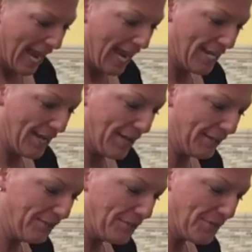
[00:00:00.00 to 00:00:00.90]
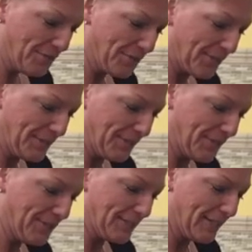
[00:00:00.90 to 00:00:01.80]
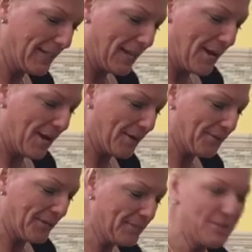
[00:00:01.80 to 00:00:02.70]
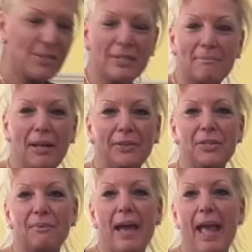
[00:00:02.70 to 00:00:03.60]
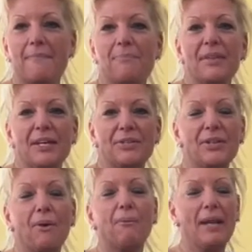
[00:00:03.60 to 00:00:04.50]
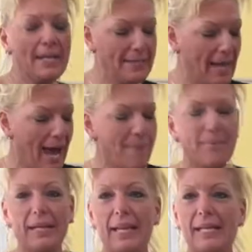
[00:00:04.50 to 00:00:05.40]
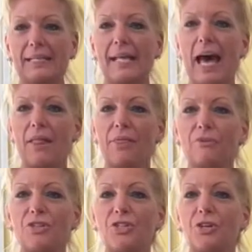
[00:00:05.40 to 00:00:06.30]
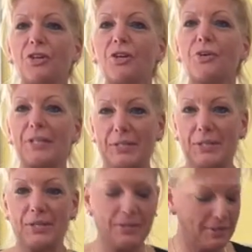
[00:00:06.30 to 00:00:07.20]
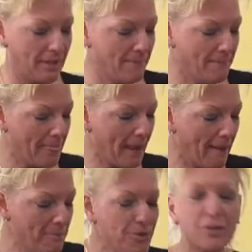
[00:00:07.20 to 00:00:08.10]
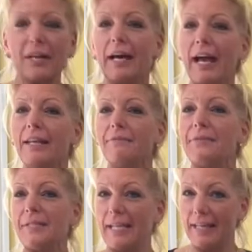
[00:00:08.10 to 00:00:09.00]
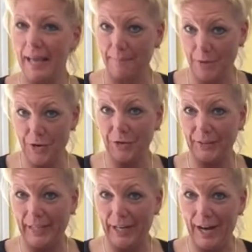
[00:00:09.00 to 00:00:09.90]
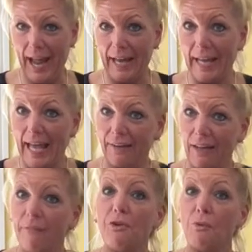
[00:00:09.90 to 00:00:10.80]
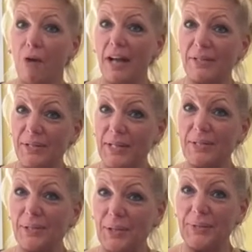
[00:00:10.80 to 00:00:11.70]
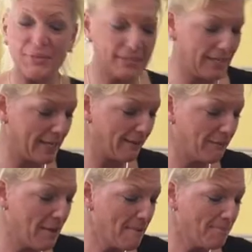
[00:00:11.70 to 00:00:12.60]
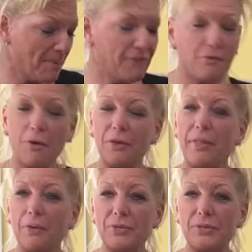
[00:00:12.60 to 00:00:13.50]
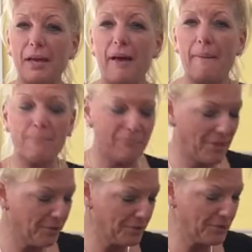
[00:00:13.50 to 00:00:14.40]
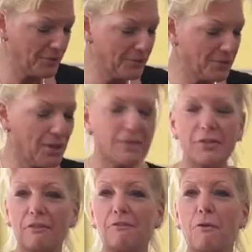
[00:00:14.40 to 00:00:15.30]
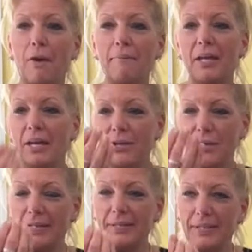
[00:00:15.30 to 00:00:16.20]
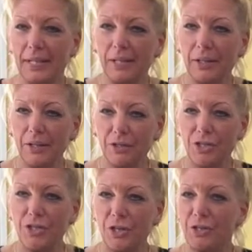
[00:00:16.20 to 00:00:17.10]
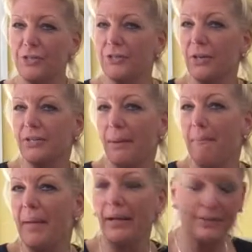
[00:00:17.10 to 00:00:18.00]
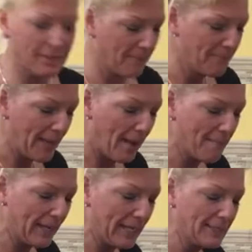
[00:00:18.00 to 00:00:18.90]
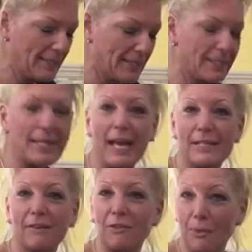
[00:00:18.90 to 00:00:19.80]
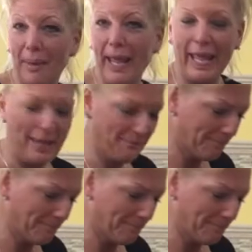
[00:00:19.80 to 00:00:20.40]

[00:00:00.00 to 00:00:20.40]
And all of those crystals are going to just melt away. So what has happened is that those sugar crystals, um, you could kind of see them earlier, and, and if you watch this closely enough, before those um, the crystals start to form, you can see the little sugar start to melt um, against the sides of your pan.